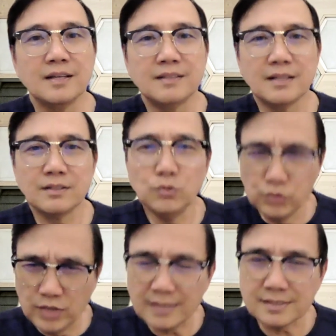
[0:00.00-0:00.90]
That
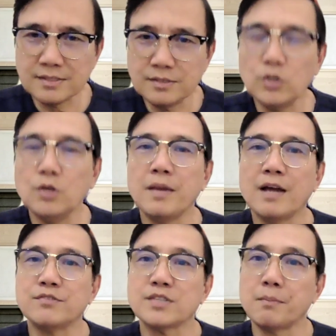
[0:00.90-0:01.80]
yes, you may
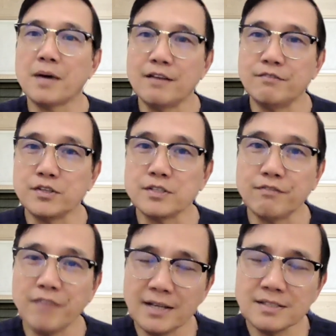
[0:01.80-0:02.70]
have some adverse
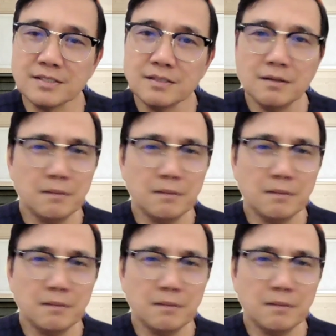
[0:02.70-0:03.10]
effects,